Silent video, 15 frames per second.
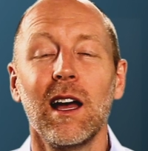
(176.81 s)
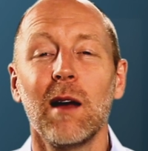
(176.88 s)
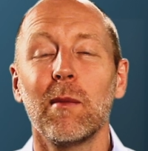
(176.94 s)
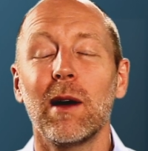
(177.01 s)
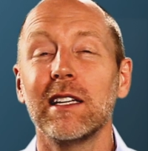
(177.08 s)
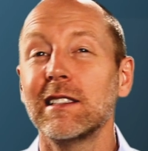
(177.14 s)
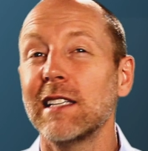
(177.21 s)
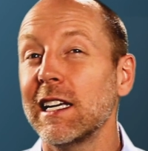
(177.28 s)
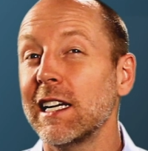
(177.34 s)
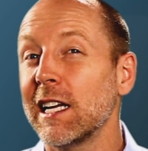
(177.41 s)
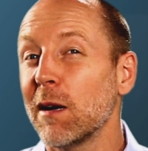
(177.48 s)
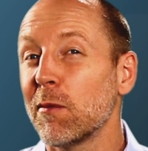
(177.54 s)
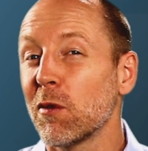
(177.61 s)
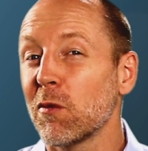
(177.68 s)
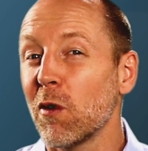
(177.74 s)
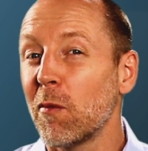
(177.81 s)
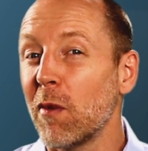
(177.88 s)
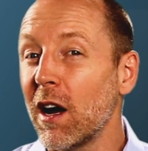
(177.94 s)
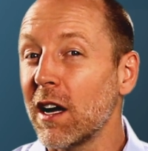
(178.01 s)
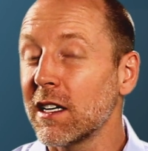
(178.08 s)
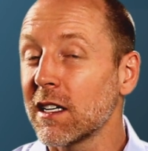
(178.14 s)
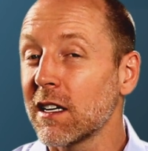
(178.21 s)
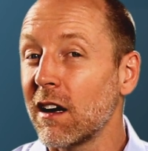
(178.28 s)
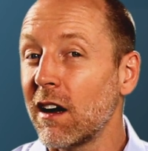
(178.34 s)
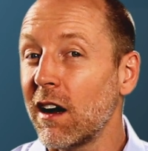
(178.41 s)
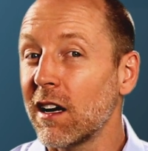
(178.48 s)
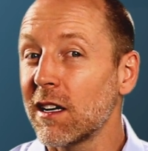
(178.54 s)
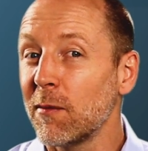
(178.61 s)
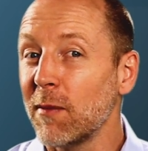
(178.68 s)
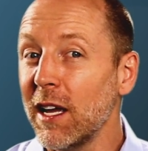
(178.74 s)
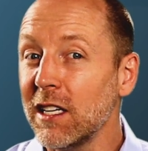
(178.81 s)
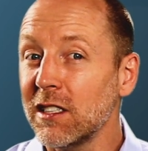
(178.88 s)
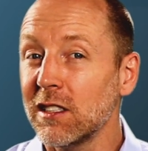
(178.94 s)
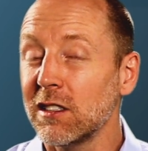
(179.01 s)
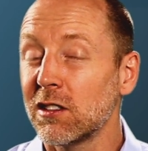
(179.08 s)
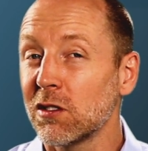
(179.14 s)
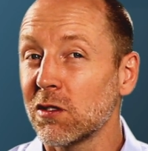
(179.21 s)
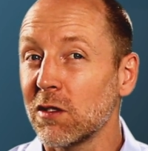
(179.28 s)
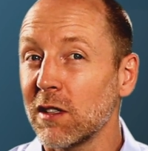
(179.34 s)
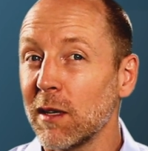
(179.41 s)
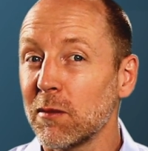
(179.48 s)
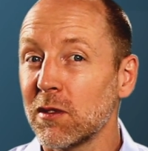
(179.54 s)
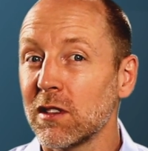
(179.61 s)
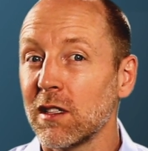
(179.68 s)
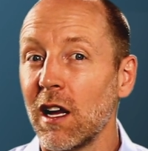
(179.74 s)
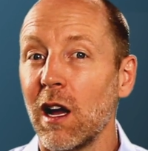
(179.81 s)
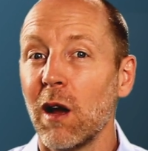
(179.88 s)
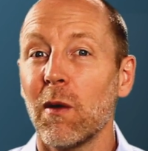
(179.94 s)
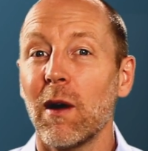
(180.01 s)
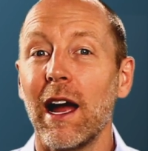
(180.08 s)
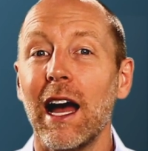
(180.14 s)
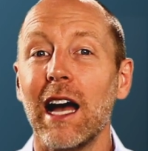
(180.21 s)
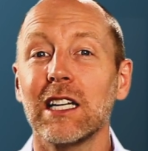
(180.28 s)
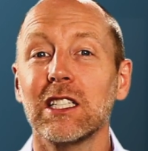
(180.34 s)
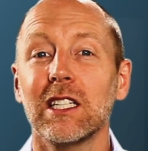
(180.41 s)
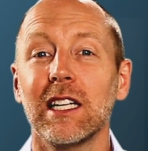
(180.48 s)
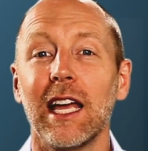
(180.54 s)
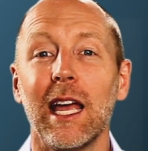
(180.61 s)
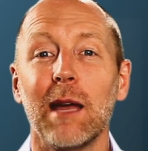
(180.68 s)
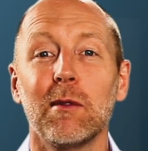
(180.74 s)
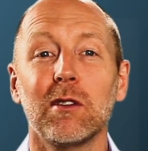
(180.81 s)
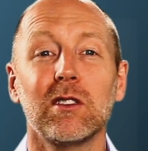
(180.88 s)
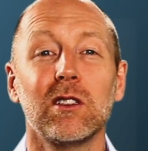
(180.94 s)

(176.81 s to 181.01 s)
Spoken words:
By setting up robotic automation scripts, we're actually able to